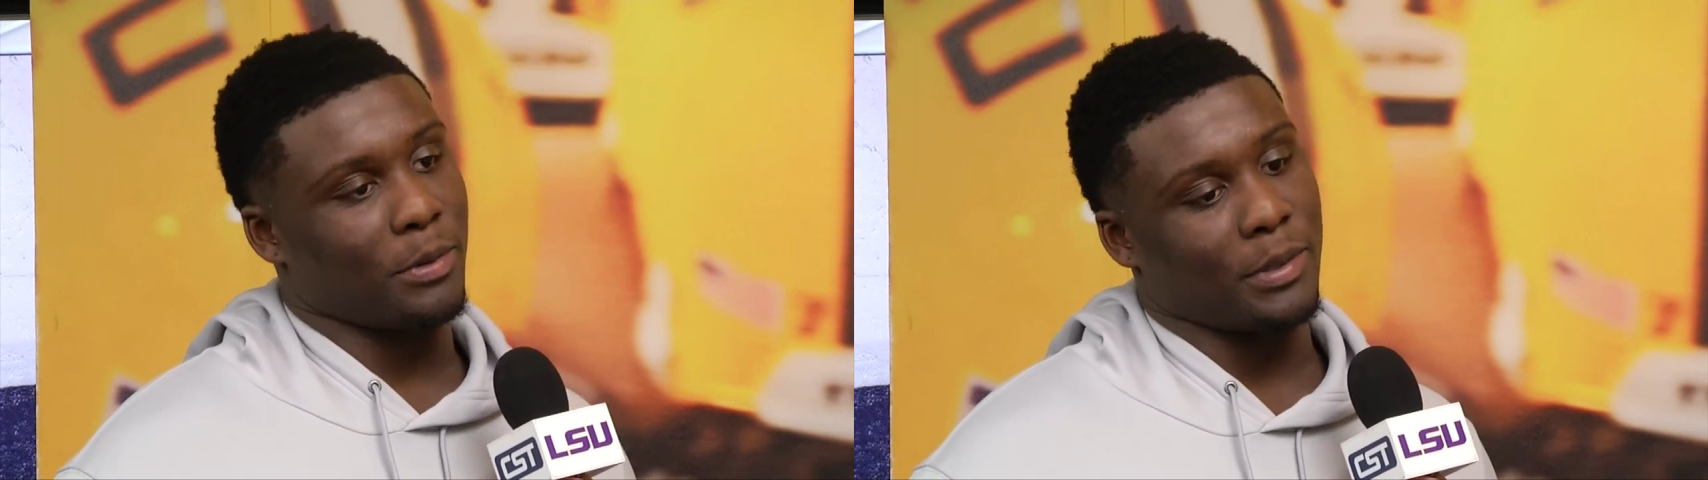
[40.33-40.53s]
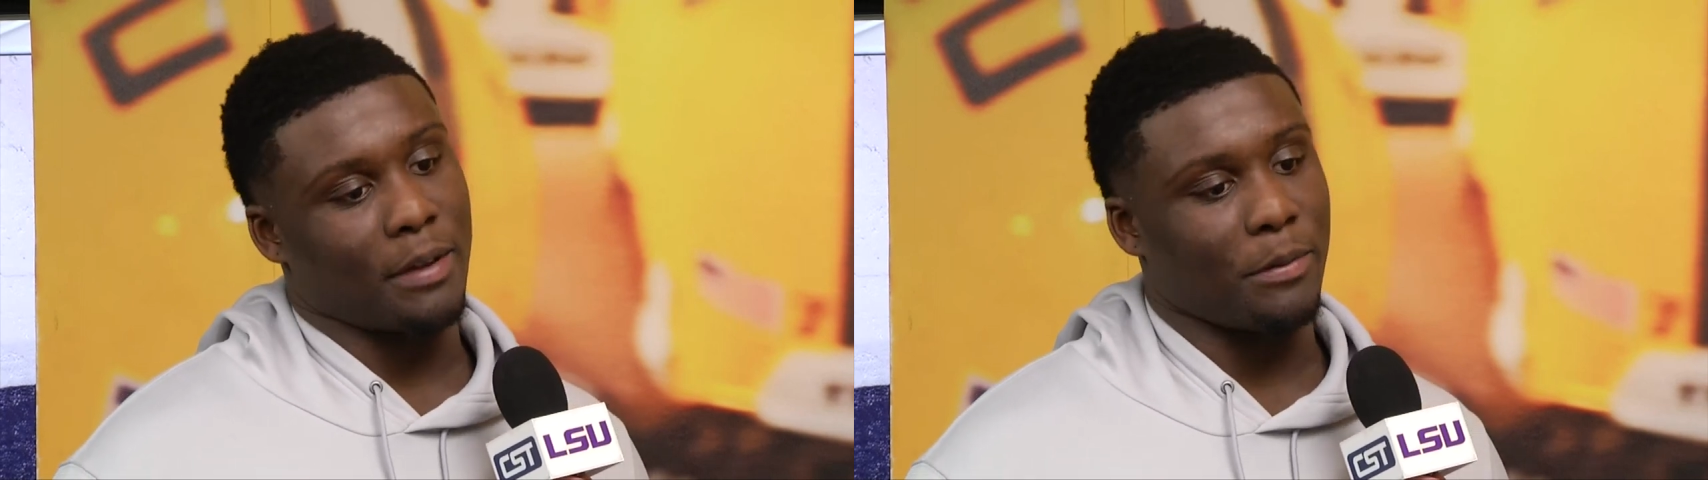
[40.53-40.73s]

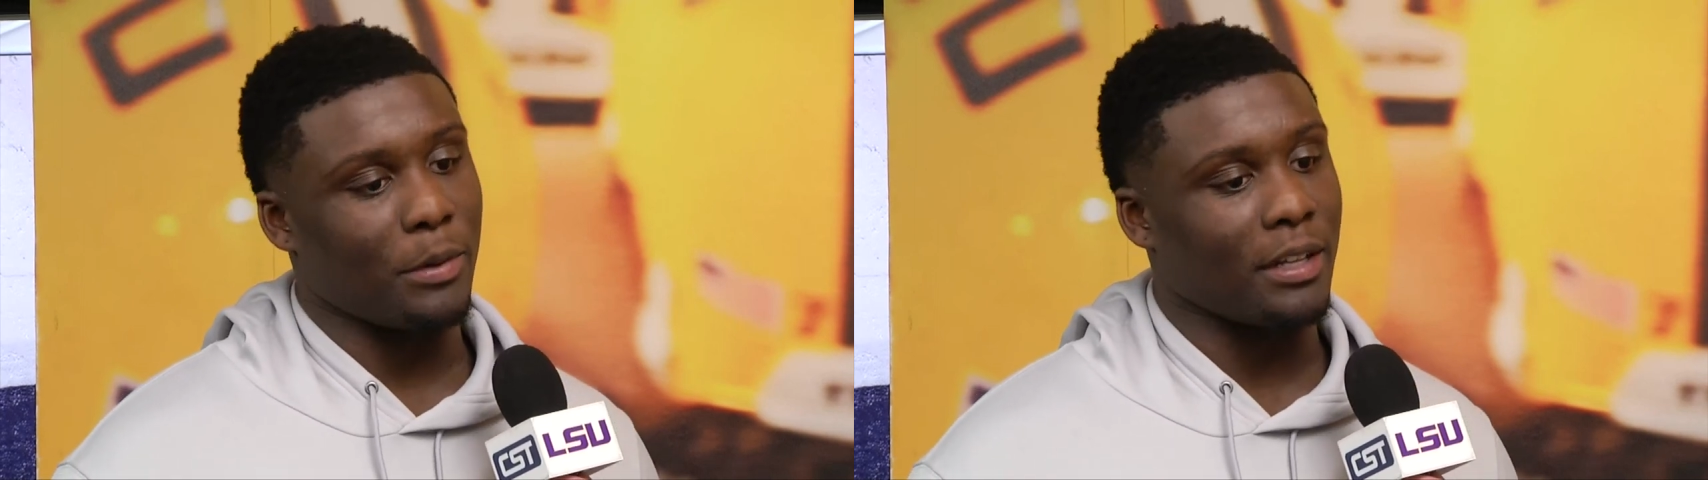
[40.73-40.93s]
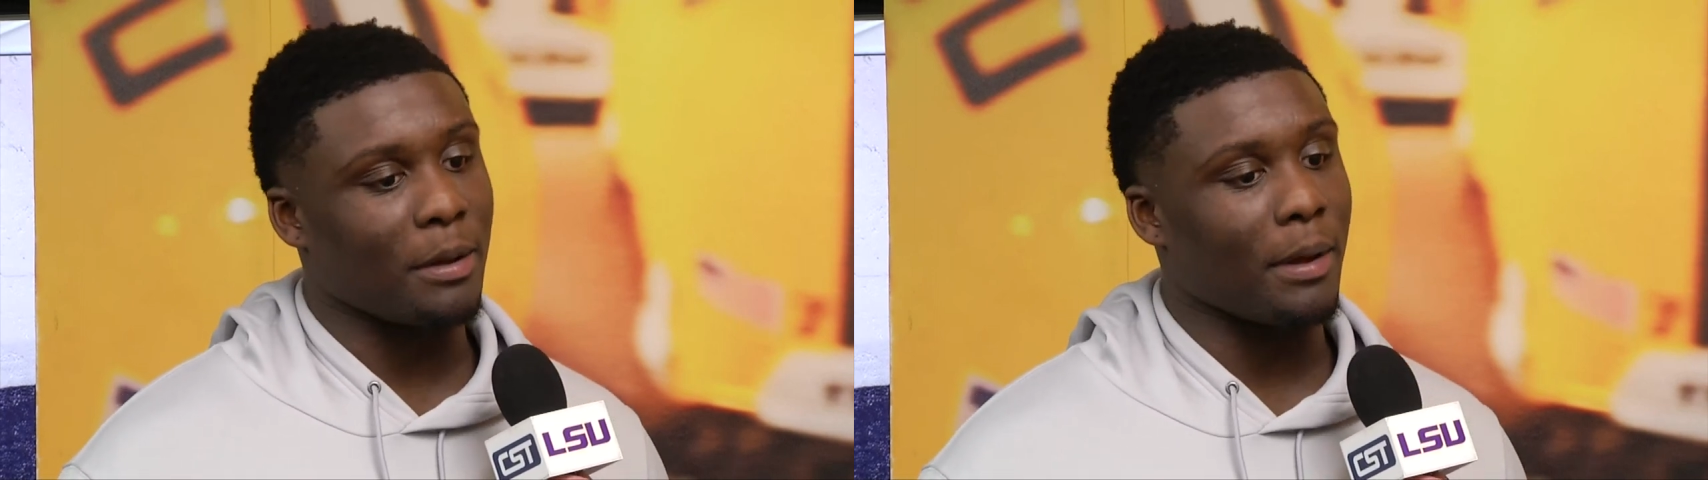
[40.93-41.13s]
we definitely
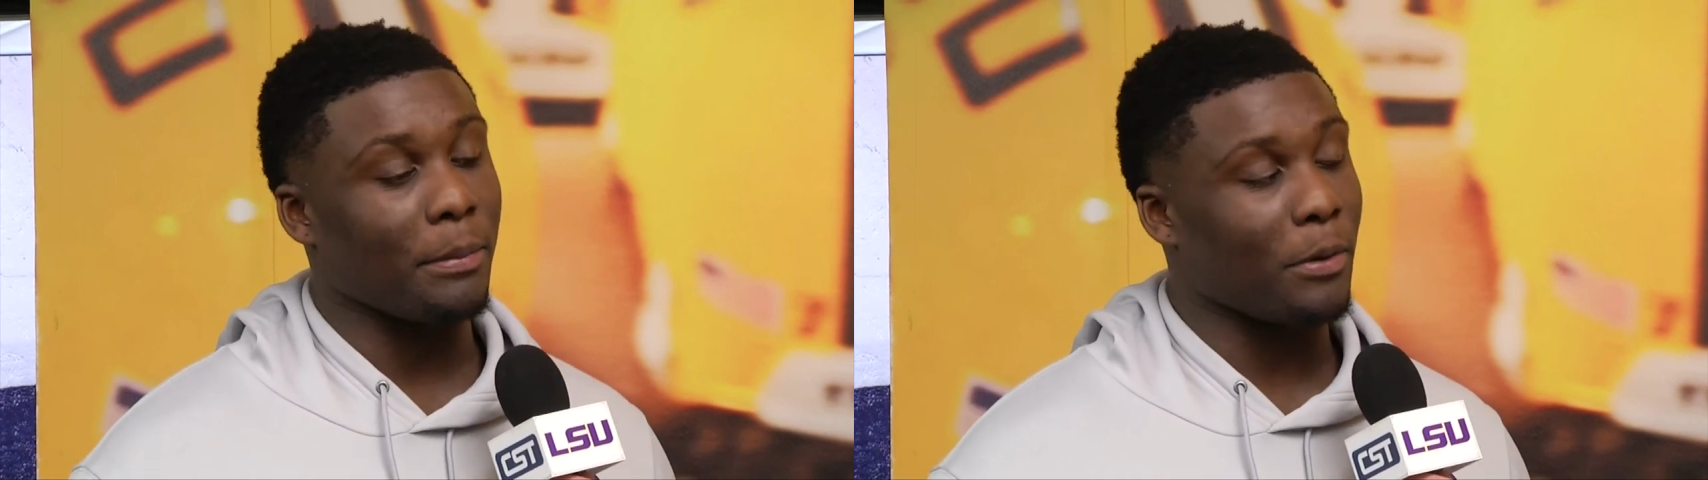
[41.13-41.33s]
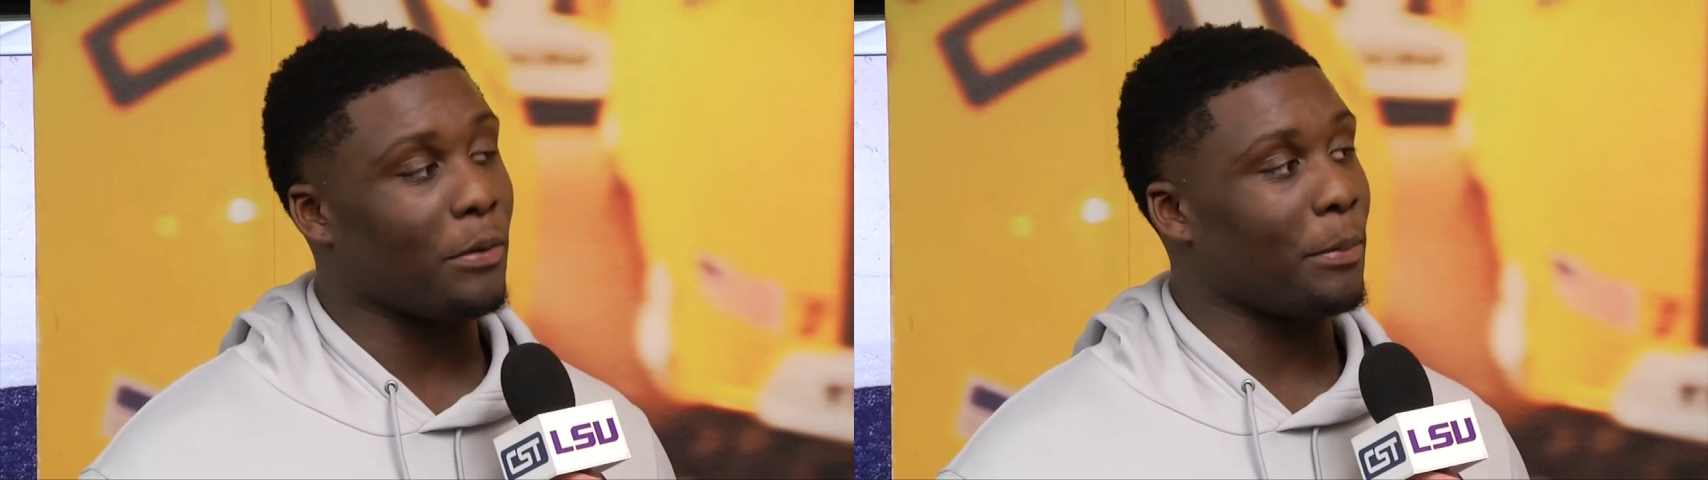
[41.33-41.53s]
wanted to come out
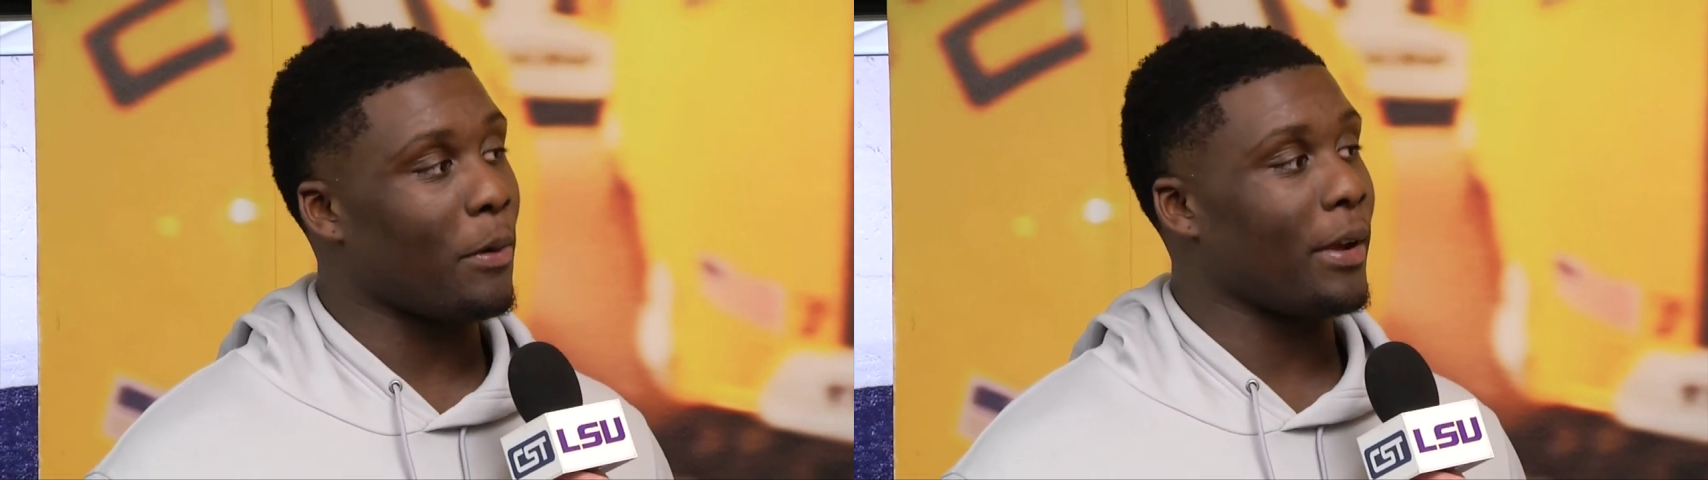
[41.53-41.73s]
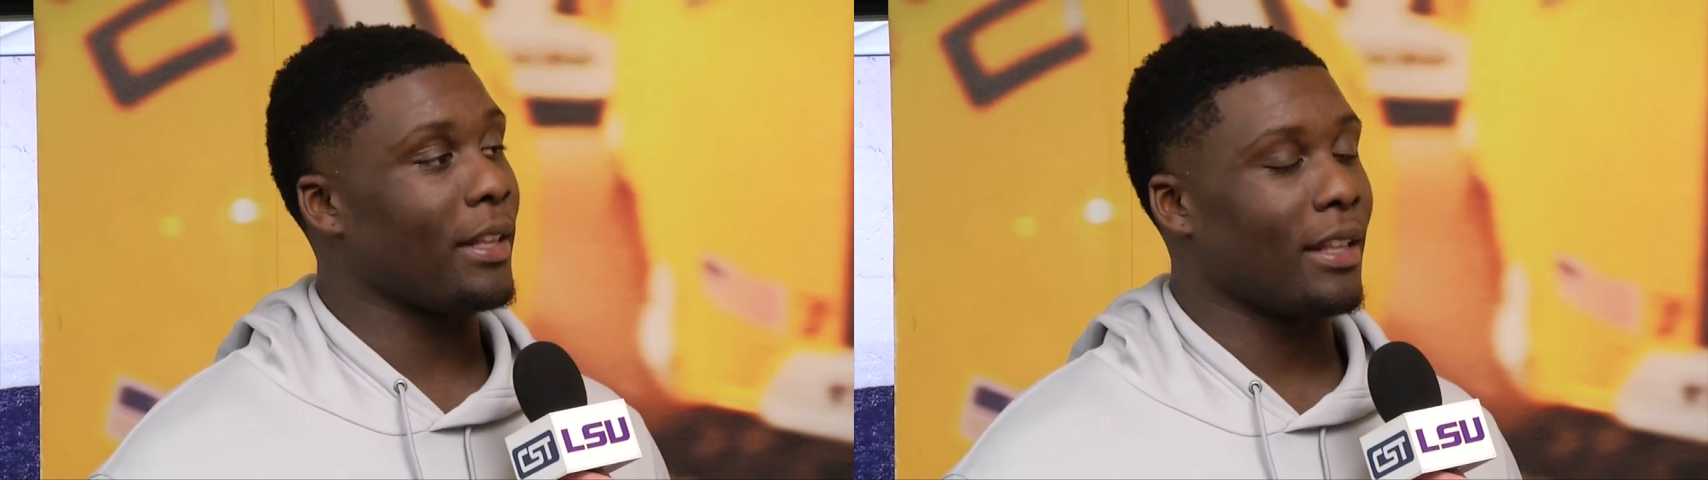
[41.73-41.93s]
and prove a
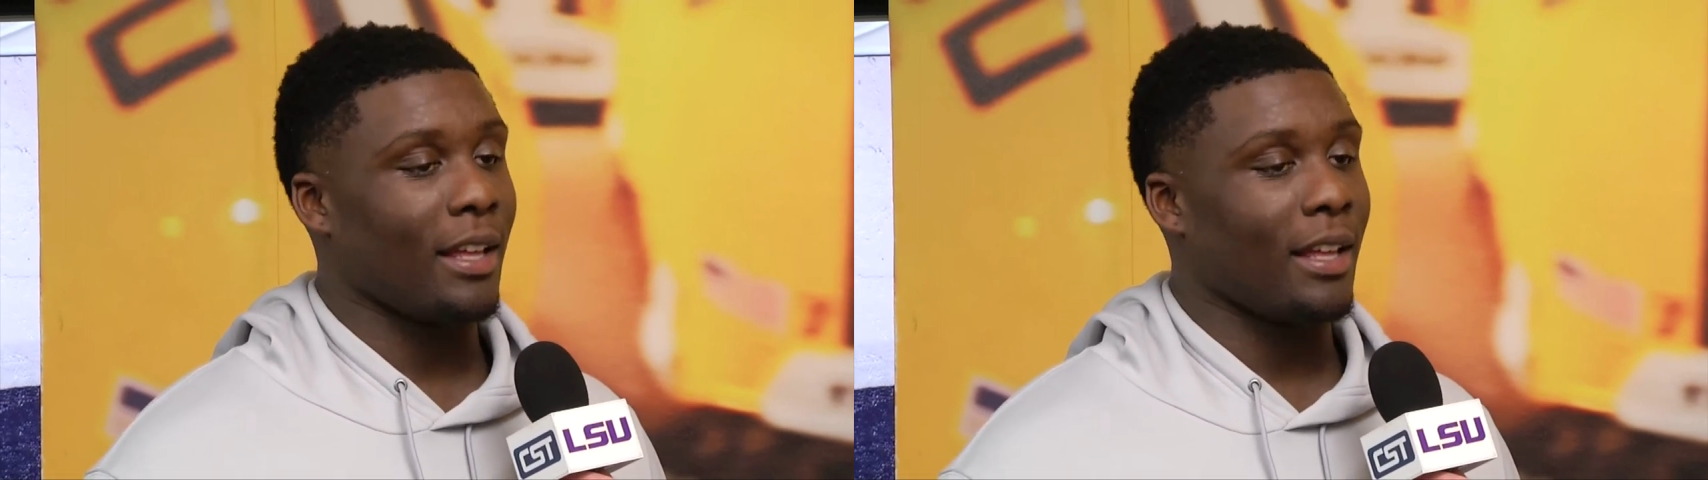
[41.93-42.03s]
point.